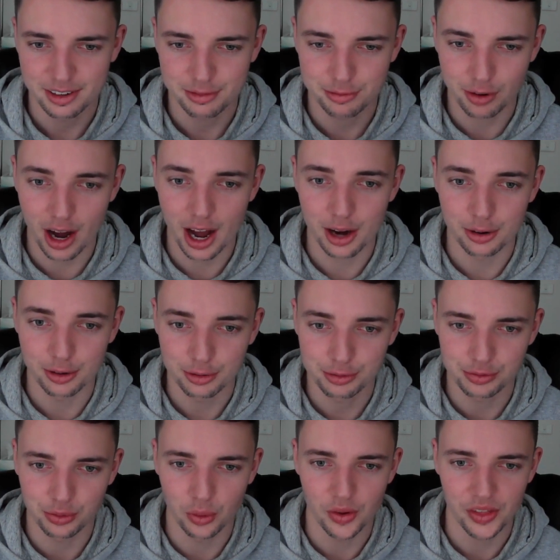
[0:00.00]
file
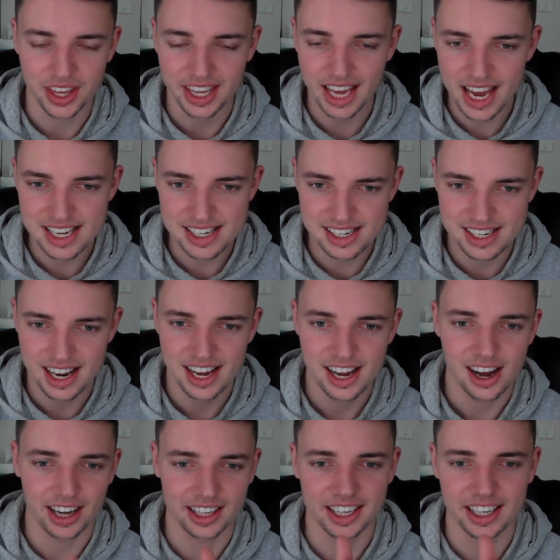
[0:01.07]
for the guest.
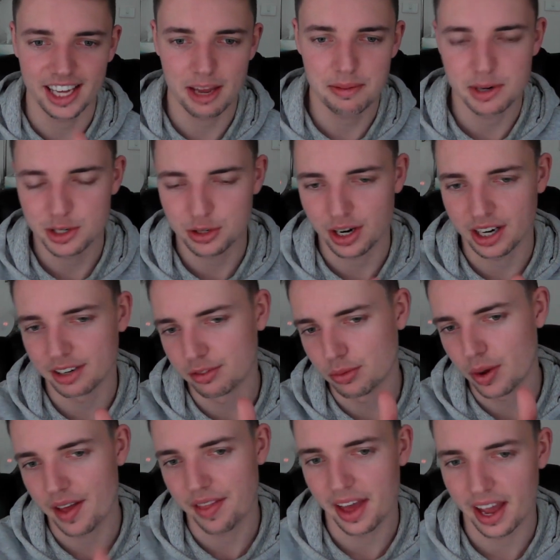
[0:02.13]
I can keep a track of
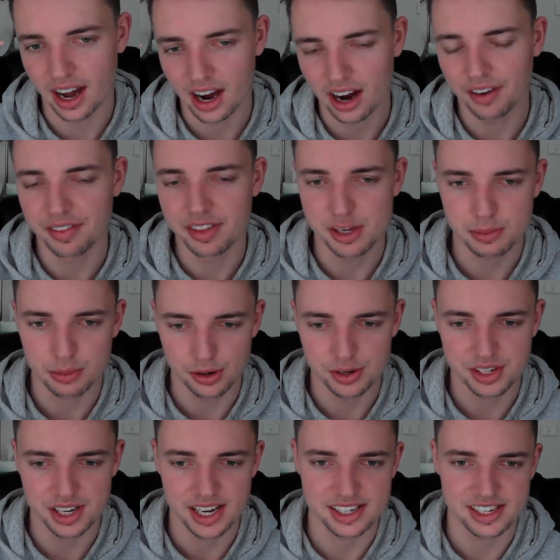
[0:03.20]
where they are in this
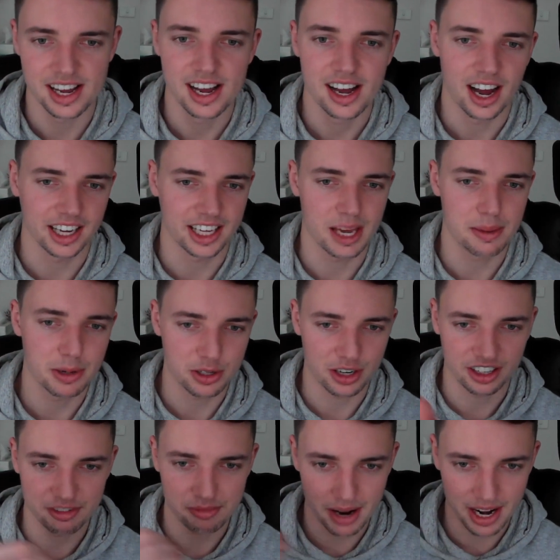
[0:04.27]
process. I keep a
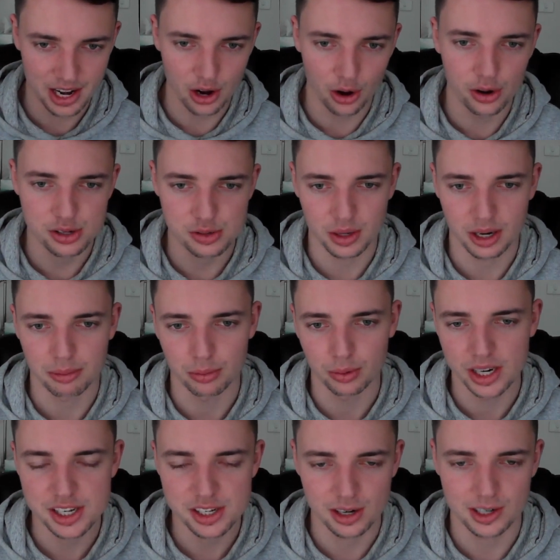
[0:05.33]
track of my notes when I'm
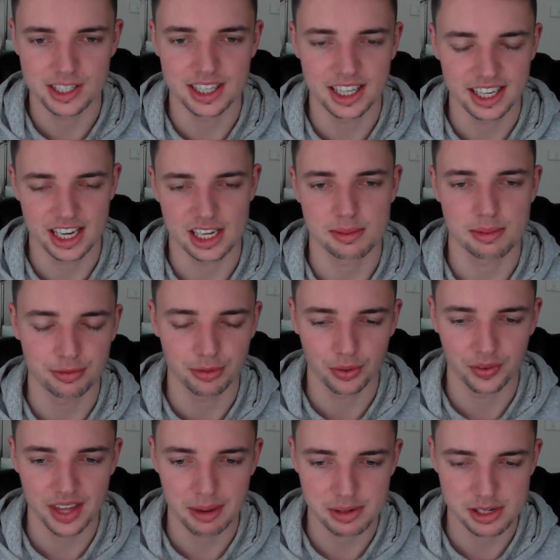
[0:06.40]
researching the guest
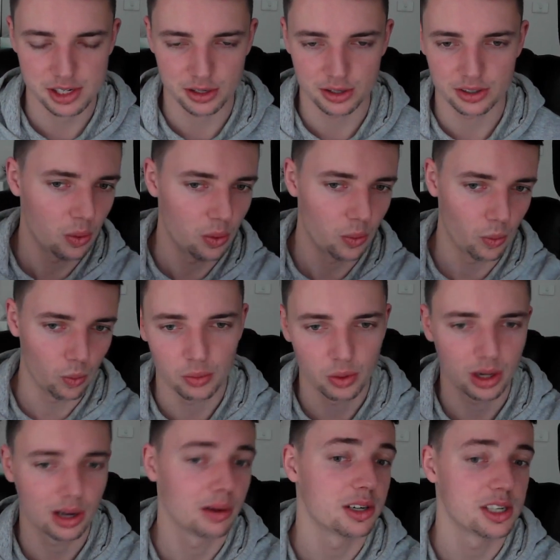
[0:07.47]
before the episode,
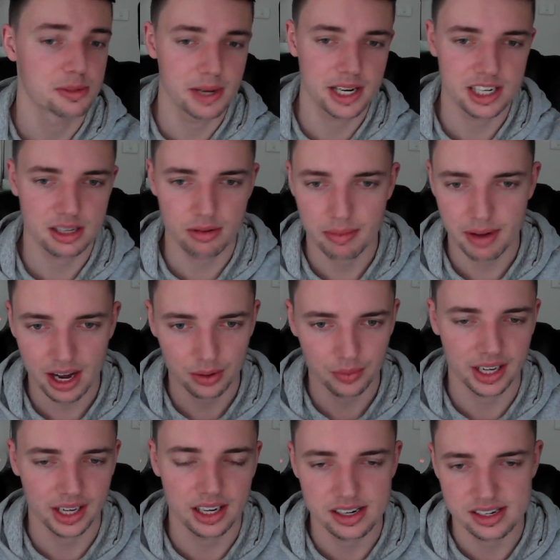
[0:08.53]
what I want to speak to them about, all
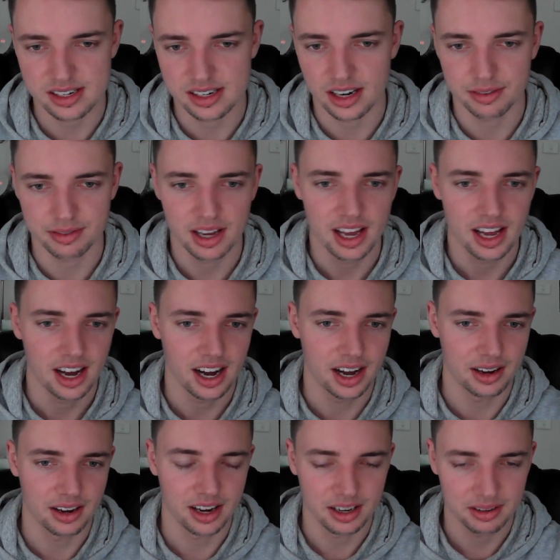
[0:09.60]
that kind of stuff.
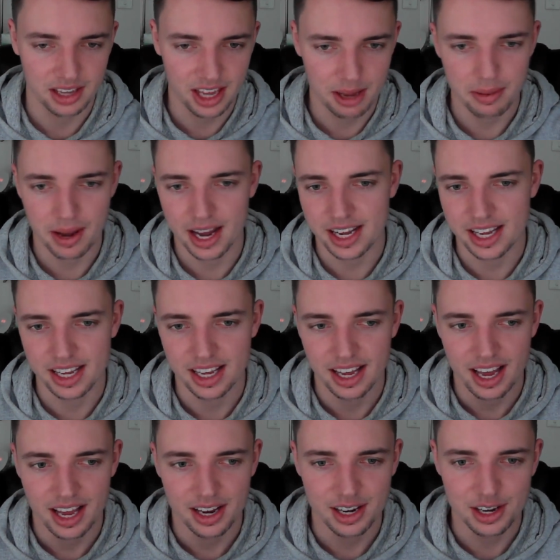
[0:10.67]
I keep any
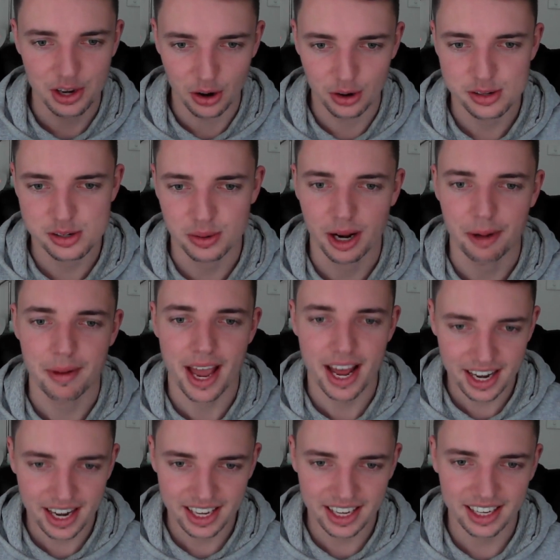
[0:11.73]
notes when I'm
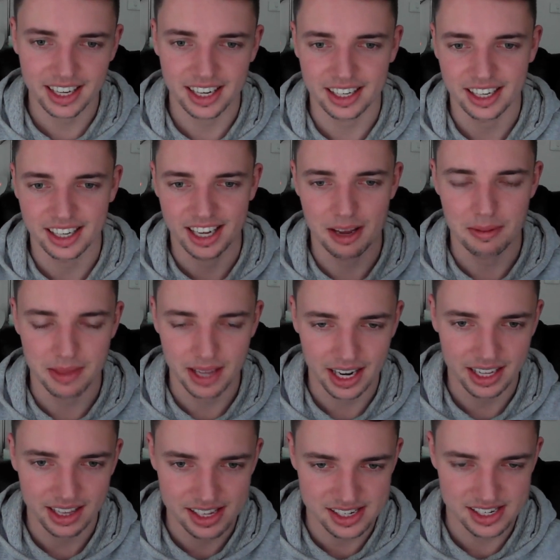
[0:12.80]
editing, and I can keep
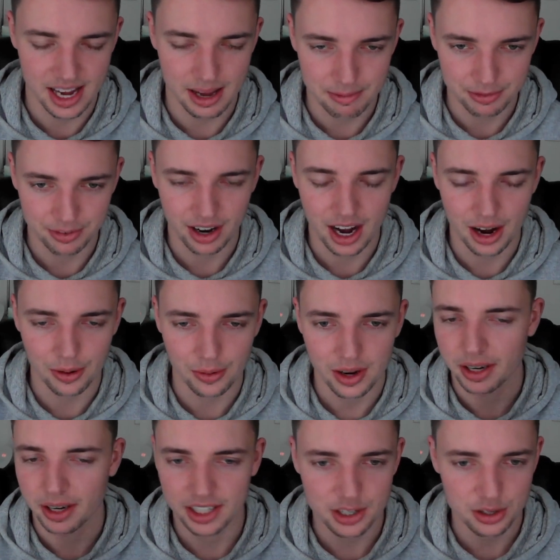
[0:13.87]
that in the same file.
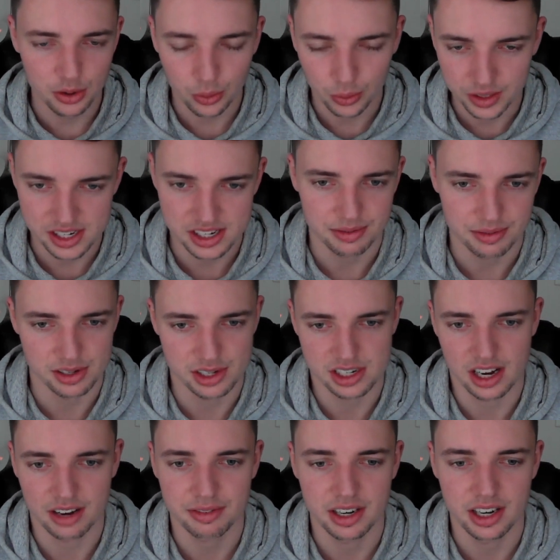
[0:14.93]
I can do all this different
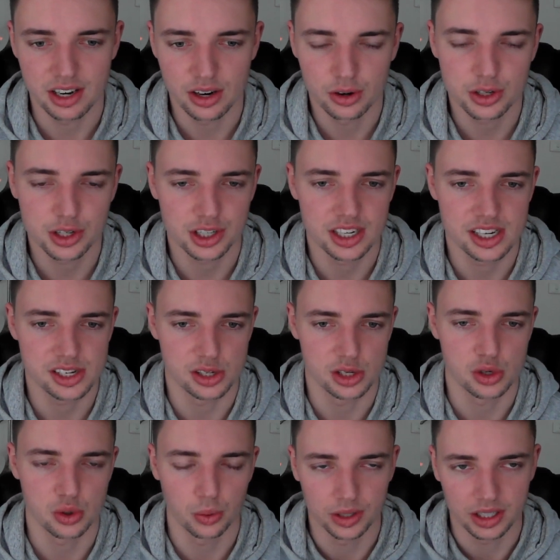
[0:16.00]
stuff, and Notion is
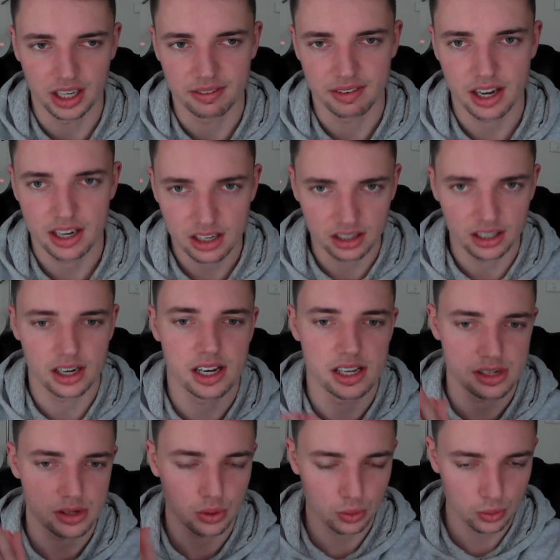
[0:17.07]
the tool that kind of
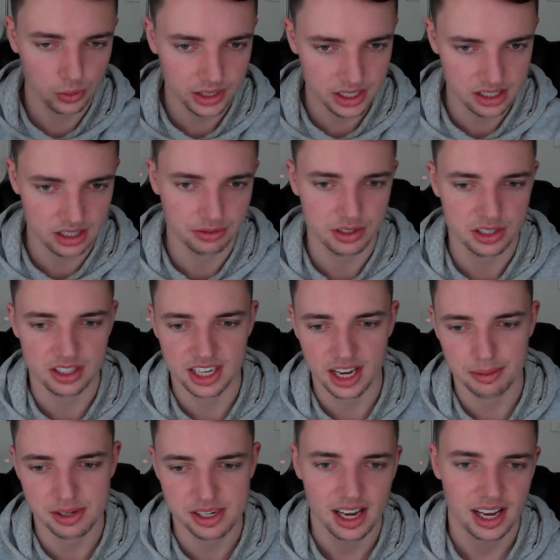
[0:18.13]
underlies all these different
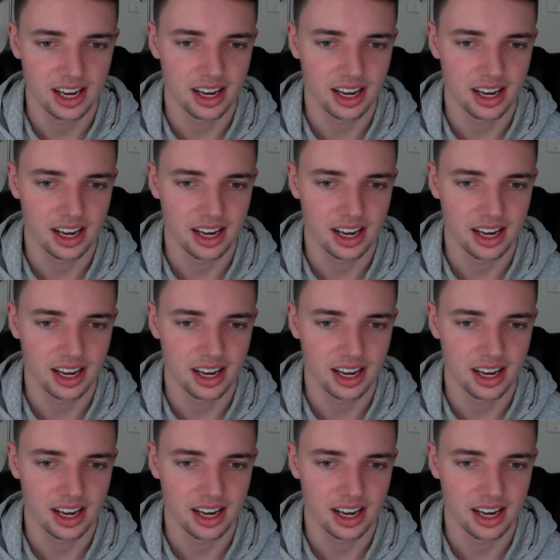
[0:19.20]
steps.